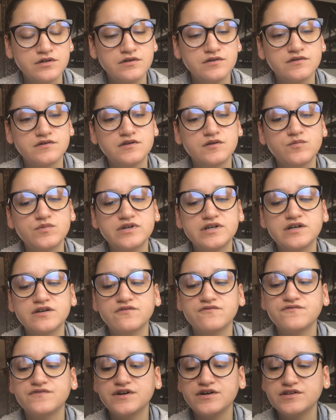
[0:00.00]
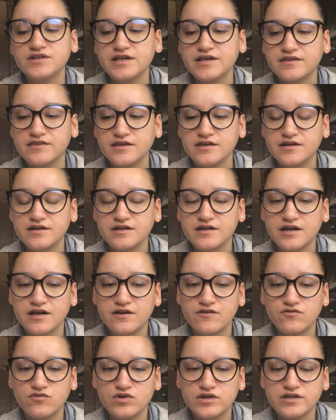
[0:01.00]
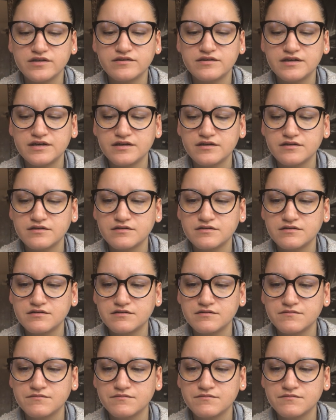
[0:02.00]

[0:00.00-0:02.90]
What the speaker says: Someone here felt like they didn't have what it takes.